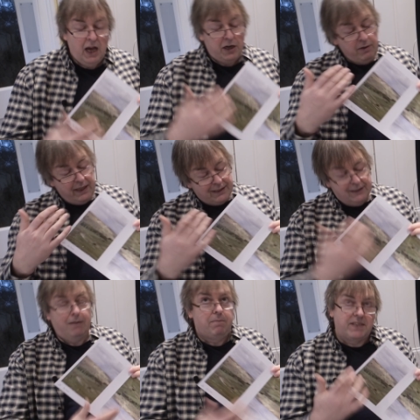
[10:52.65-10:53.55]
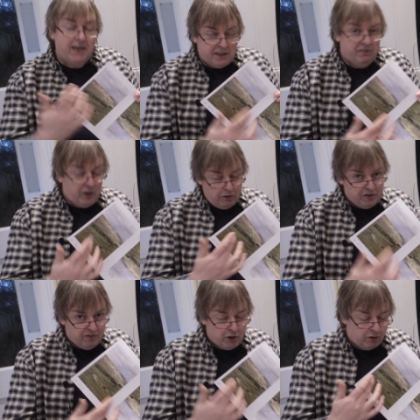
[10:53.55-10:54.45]
and only a subset of
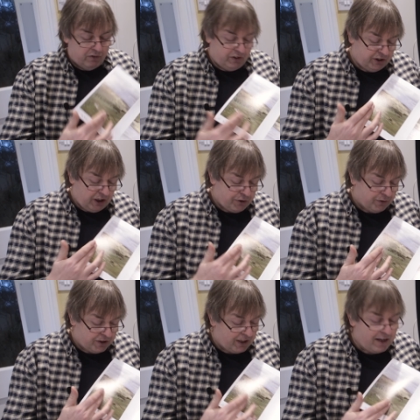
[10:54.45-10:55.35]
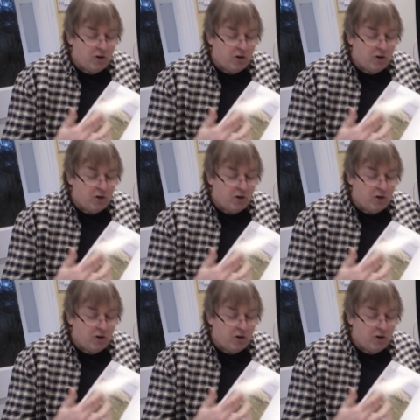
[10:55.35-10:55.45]
those photographers, I should say.